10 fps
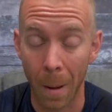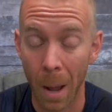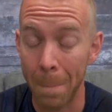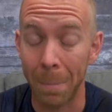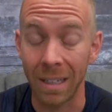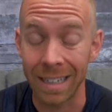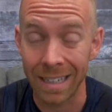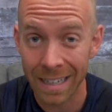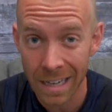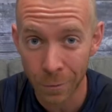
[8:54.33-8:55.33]

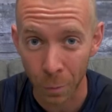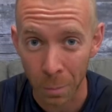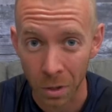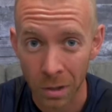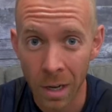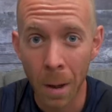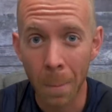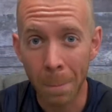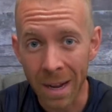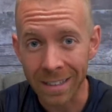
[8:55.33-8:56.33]
unbelievable,
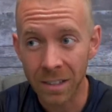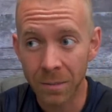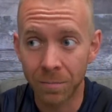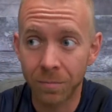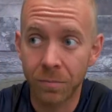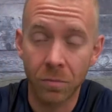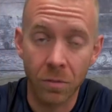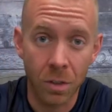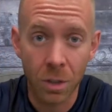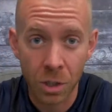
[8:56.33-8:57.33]
but
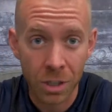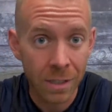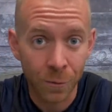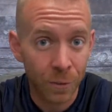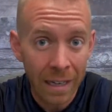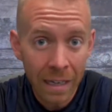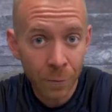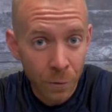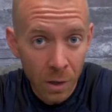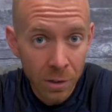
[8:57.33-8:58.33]
she's
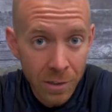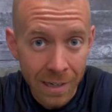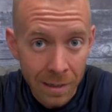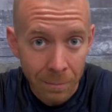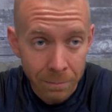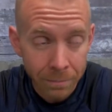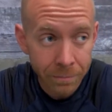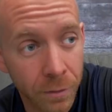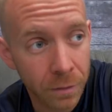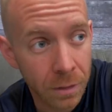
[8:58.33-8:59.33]
fighting Father Time.
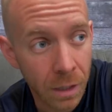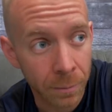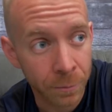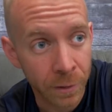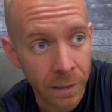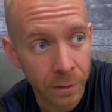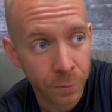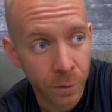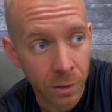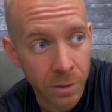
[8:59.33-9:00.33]
I'm fighting
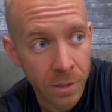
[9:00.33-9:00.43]
Father